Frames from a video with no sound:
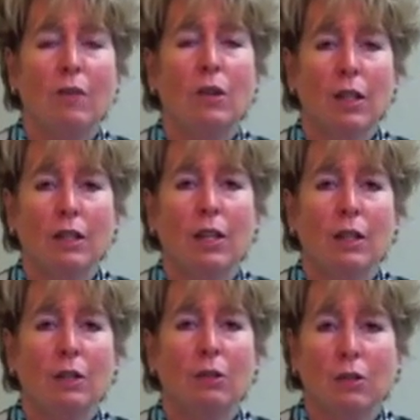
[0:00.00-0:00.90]
on
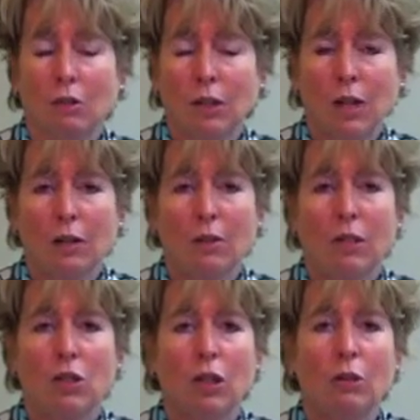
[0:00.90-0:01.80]
on condos
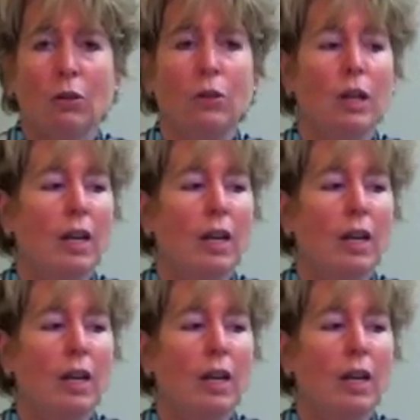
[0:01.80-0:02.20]
in general.